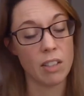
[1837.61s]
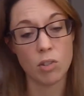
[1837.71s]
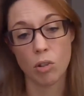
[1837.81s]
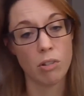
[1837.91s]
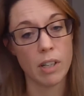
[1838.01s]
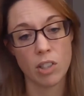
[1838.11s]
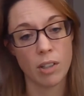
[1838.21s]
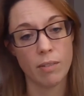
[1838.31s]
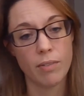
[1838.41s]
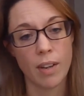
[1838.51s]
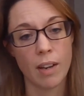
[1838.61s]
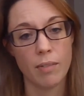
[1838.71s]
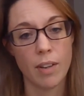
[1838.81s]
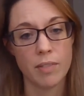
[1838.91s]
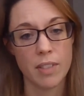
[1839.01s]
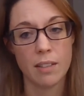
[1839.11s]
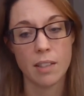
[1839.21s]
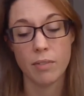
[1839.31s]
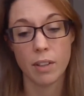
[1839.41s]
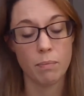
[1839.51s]
use to sharing
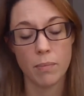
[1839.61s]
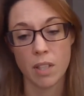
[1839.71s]
storage of